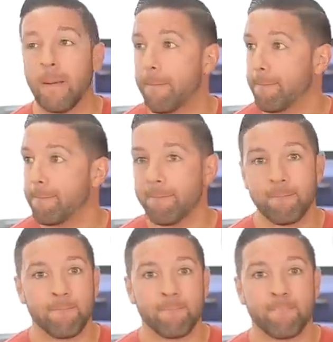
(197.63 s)

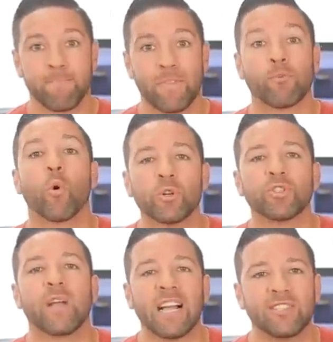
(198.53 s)
Of course
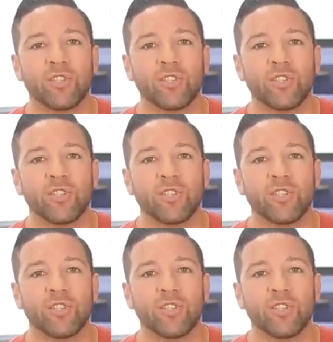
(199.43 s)
you guys